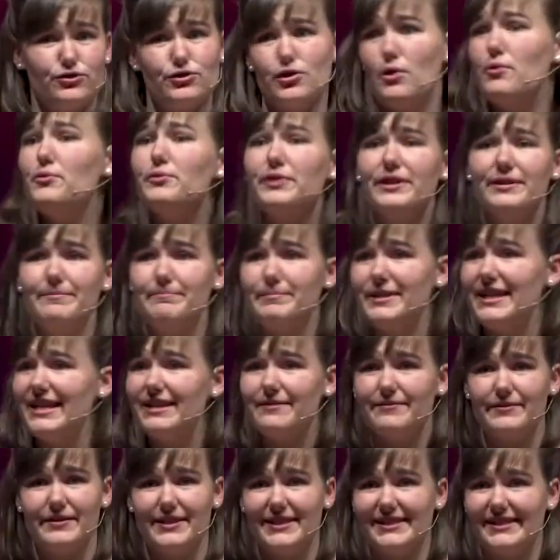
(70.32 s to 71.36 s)
don't compete
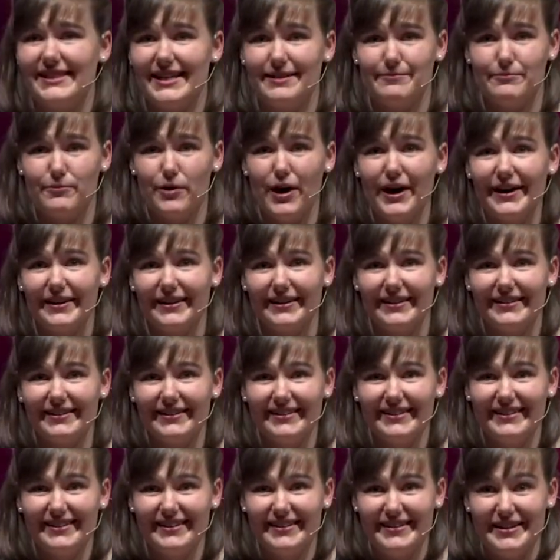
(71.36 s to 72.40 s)
for the same water.
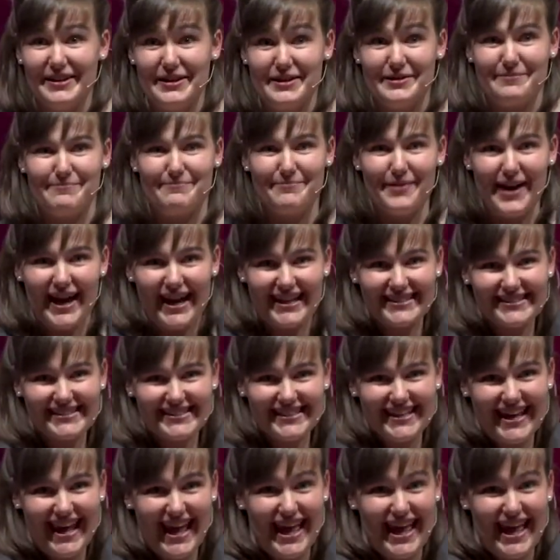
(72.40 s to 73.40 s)
But